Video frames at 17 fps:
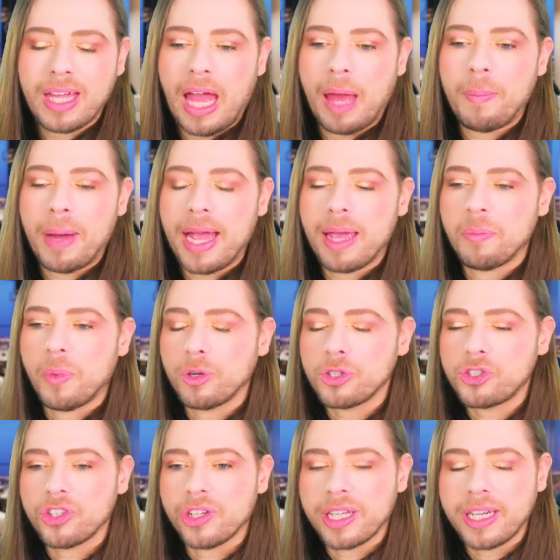am I
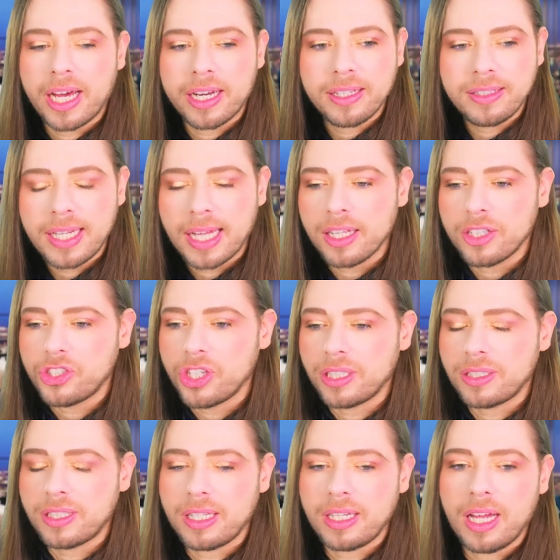emotionally not
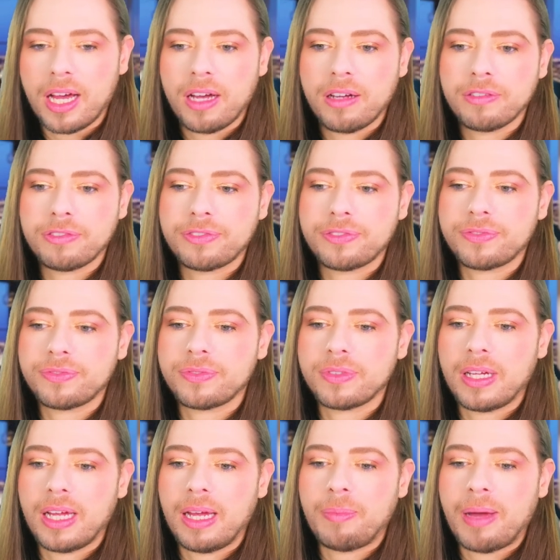intelligent enough?
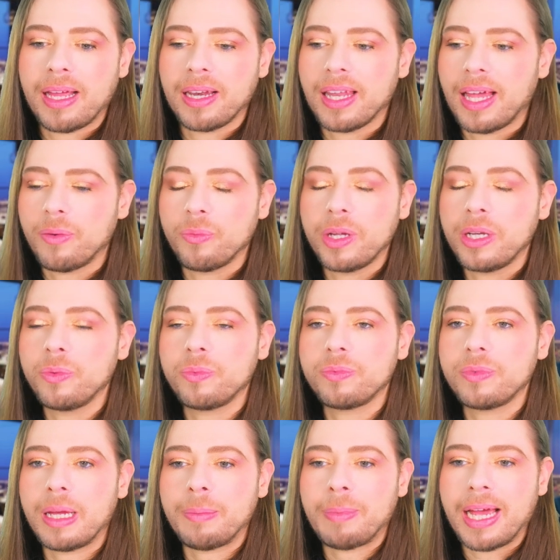Am I
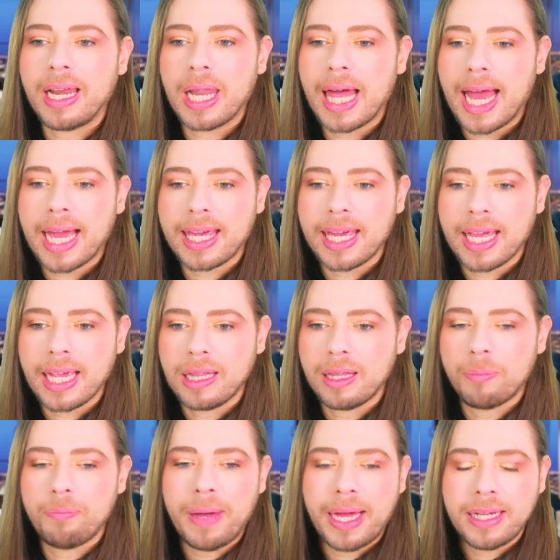am I lacking in
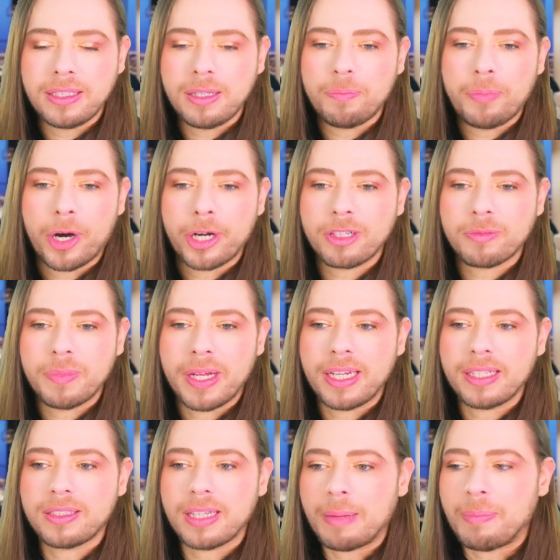the bed
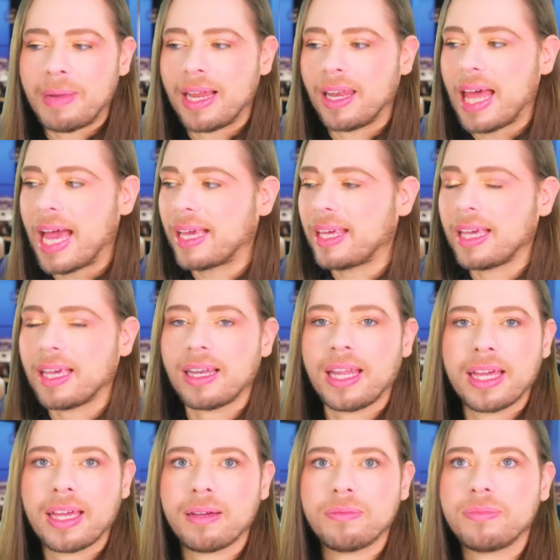department? Am I lacking
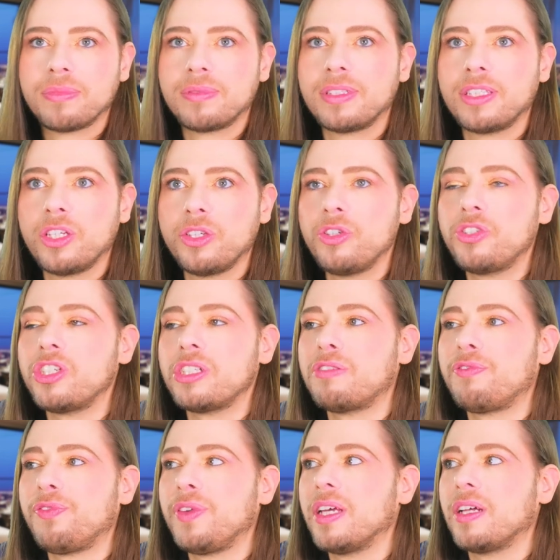like you
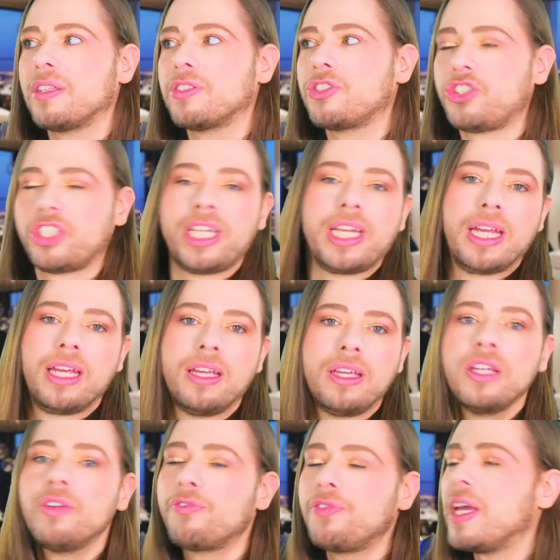just feel shitty.
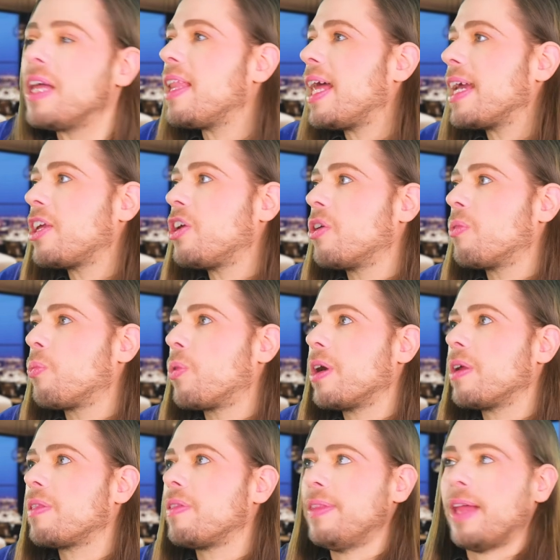You feel like you're
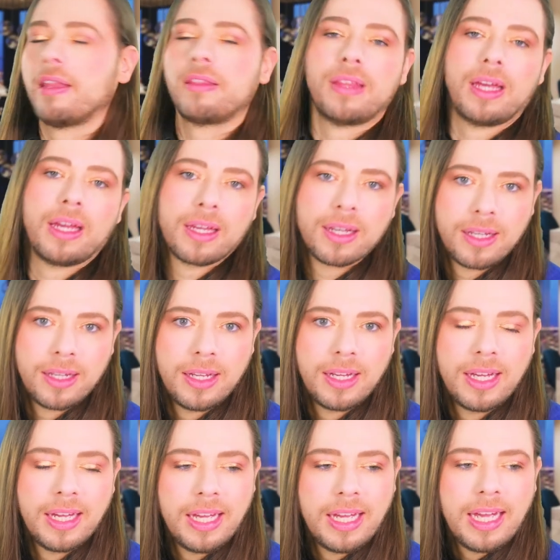worth nothing.
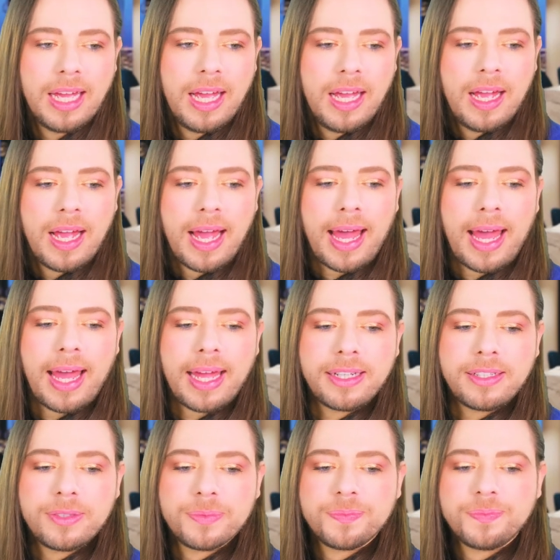
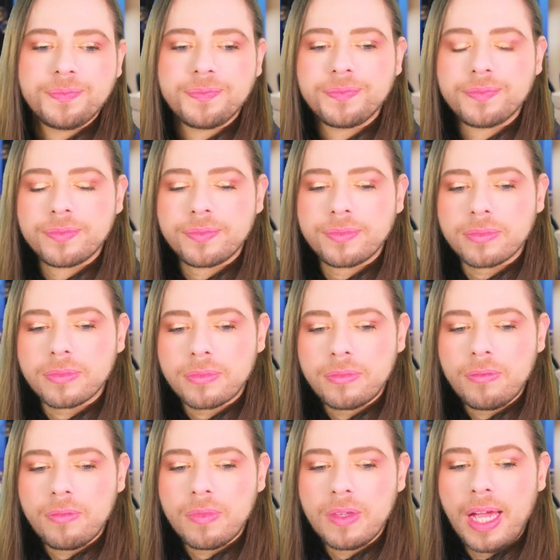And
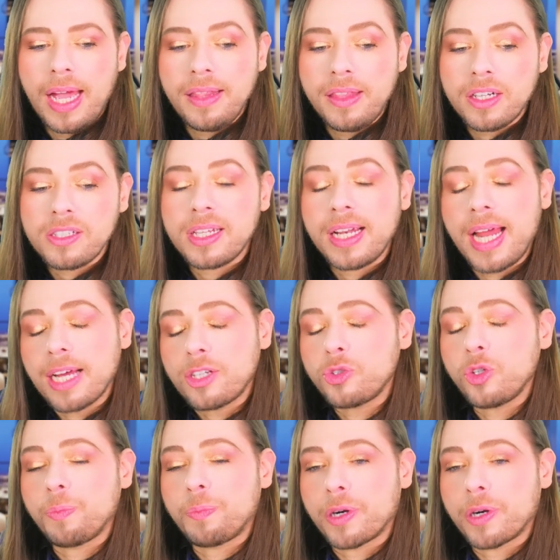and there's an actual